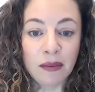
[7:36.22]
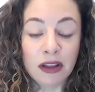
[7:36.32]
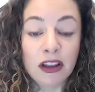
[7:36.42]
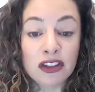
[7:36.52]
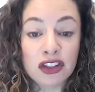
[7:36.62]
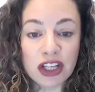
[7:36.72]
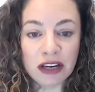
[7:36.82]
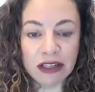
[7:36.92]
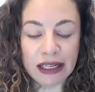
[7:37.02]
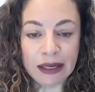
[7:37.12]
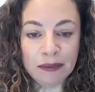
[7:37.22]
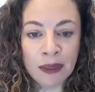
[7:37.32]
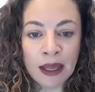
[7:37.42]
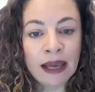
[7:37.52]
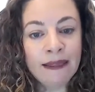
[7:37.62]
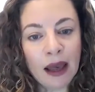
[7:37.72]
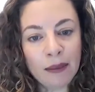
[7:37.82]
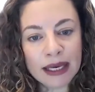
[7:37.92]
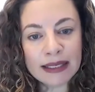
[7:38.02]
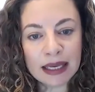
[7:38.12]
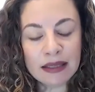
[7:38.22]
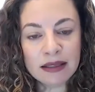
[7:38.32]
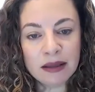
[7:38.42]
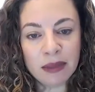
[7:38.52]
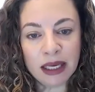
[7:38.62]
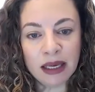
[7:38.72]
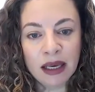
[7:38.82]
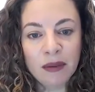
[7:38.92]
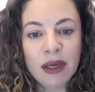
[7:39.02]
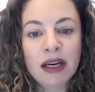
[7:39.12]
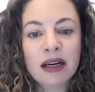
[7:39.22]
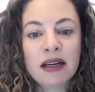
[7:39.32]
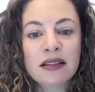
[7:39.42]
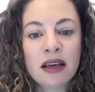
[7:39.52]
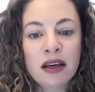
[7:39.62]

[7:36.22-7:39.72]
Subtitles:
longevity. And that makes sense to me because,